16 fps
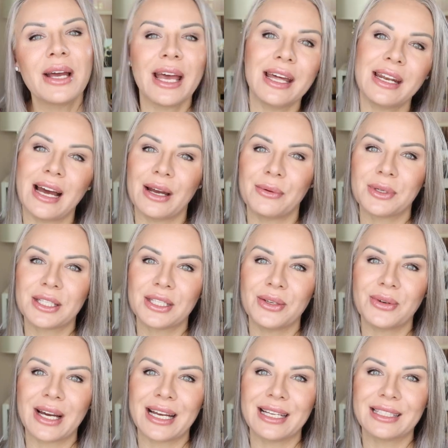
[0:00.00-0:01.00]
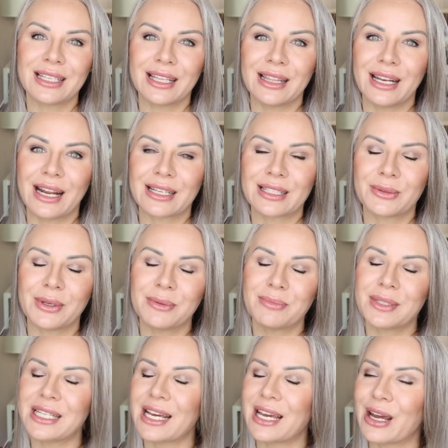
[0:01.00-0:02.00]
and I will see you guys in the next
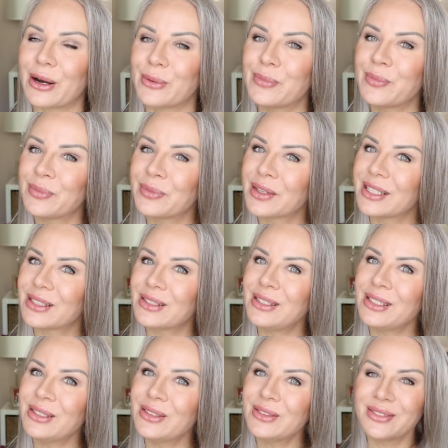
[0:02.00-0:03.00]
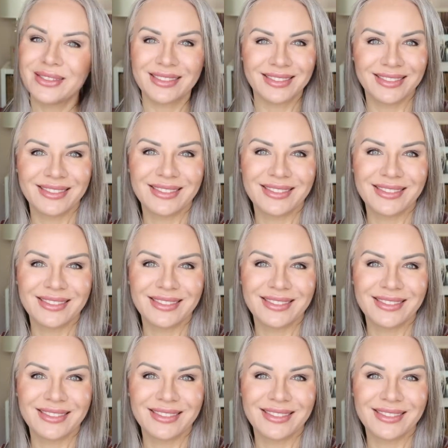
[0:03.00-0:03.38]
one. Take care. Toodaloo.